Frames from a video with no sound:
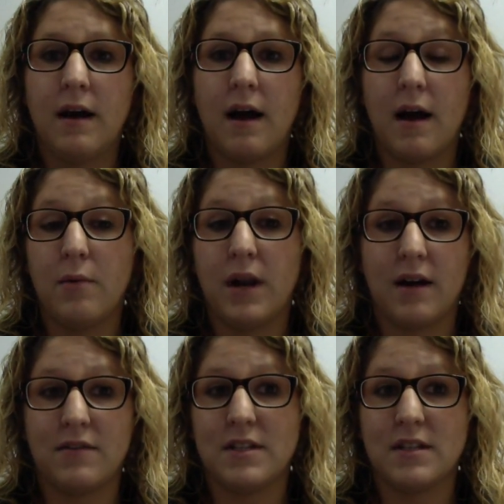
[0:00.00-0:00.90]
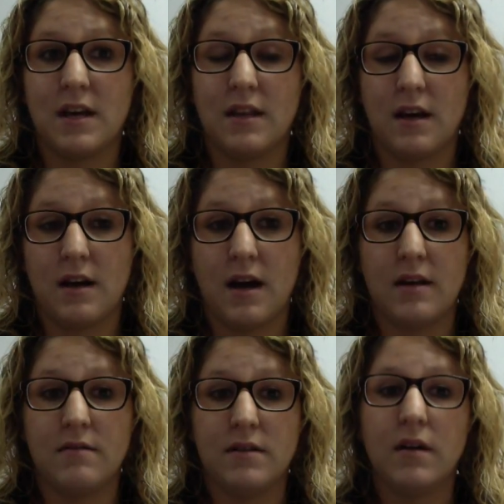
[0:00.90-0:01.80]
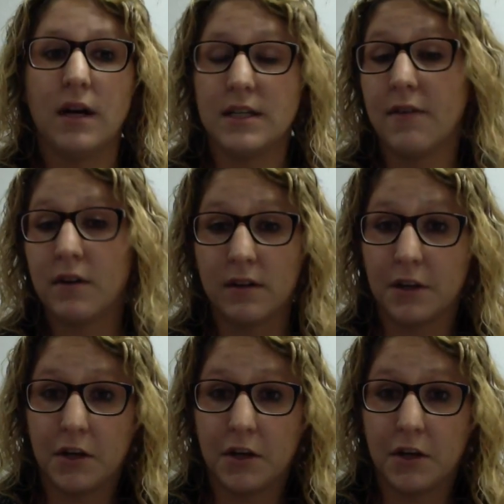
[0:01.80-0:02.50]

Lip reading: I would have to say that I definitely